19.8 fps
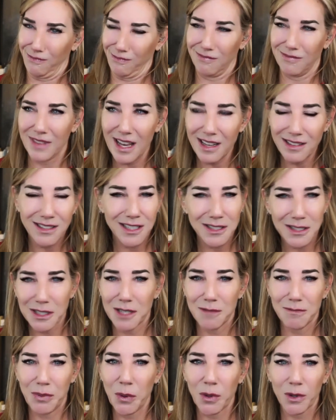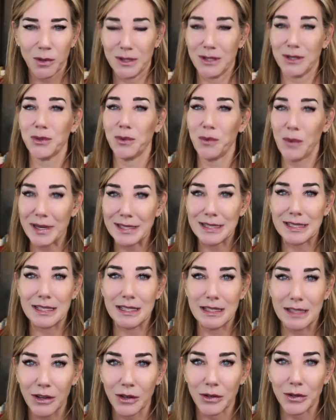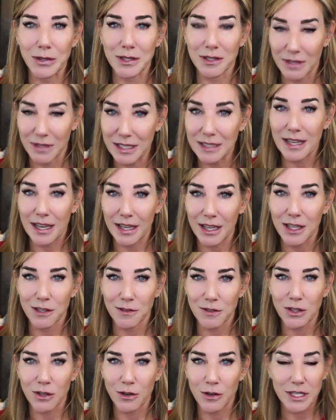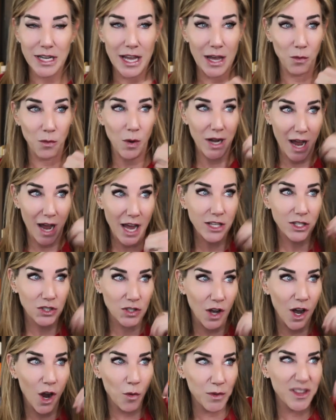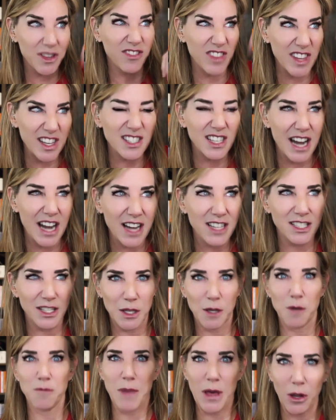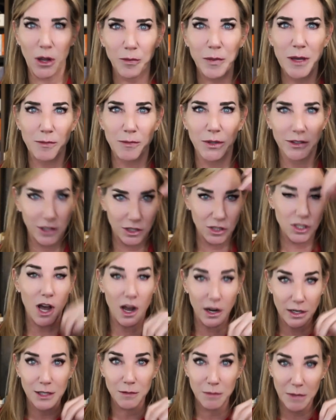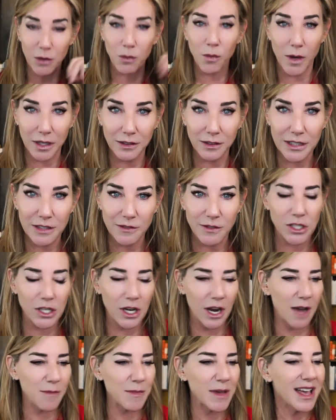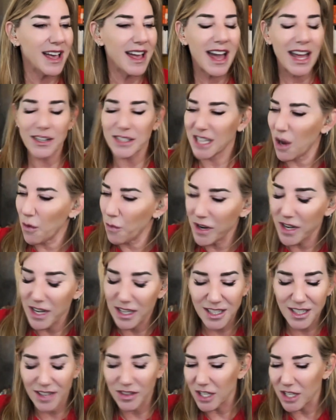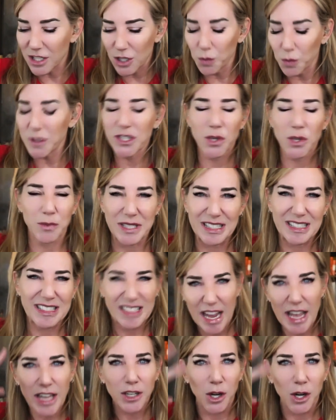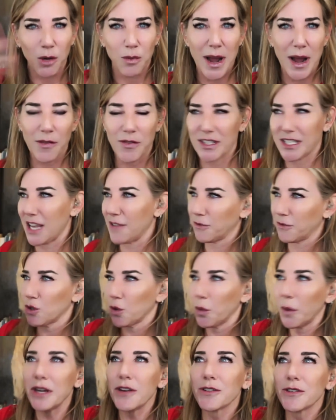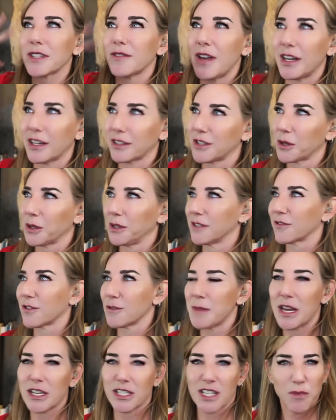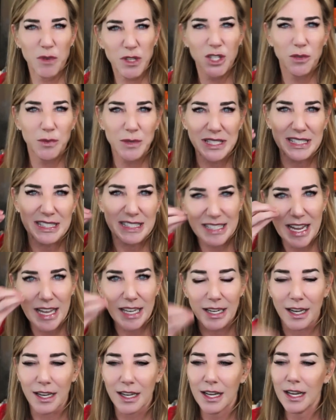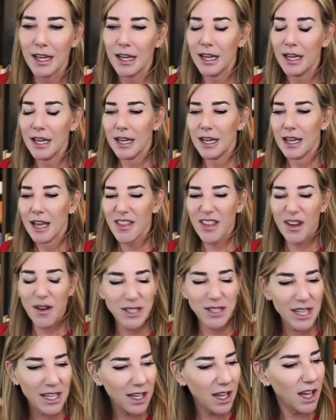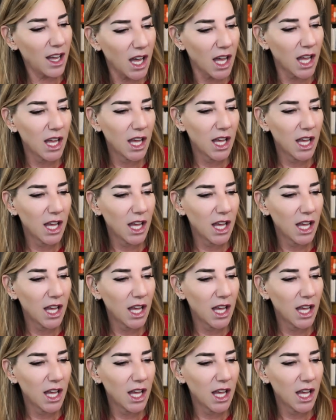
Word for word: that doesn't comport with 20 years of executive search. And what I saw were the things that actually compelled people to talk to me and want to leave a job. I was like, I, wonder, I just wish there was data around this. I had 20 years of anecdotal information. I wish there was data. And I was like, huh,